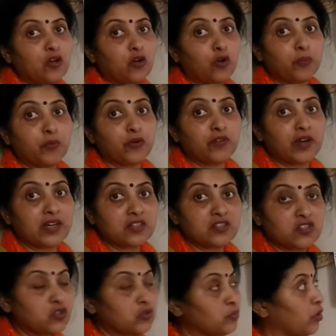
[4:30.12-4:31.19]
I hope you've
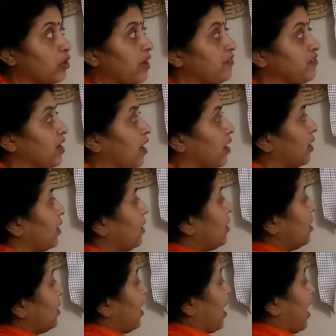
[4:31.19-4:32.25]
understood what I've done.
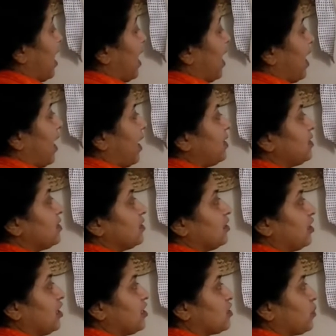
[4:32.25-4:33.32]

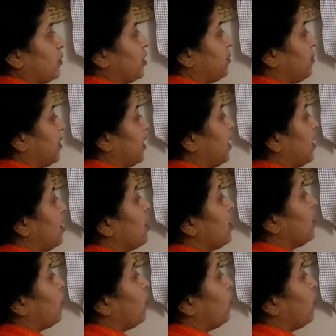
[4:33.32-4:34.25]
And this will be